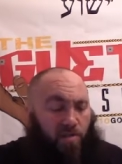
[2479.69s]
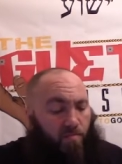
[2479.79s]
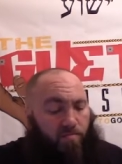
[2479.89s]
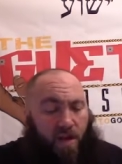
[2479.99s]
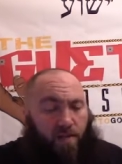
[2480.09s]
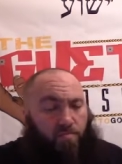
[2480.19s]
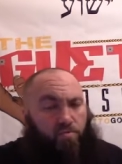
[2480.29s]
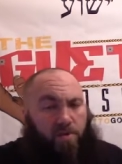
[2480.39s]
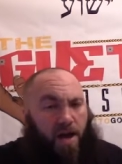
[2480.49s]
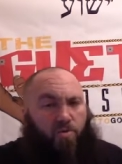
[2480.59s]
Sometimes
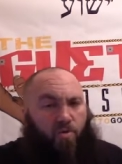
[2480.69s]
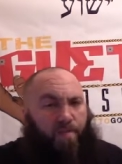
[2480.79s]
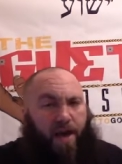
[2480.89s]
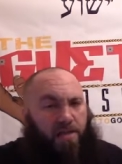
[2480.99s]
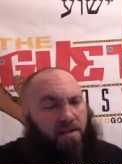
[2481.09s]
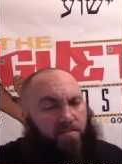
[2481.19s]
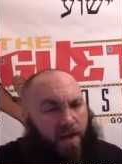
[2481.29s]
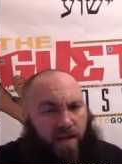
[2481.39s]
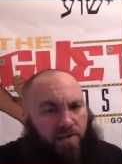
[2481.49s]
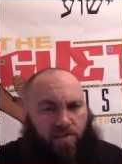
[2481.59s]
you got to go back to the
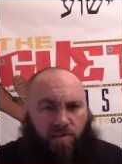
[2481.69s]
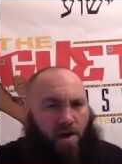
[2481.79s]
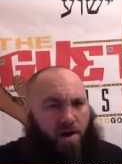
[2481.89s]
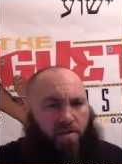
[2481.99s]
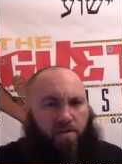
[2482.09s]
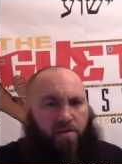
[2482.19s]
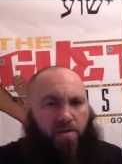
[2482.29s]
basics, y'all.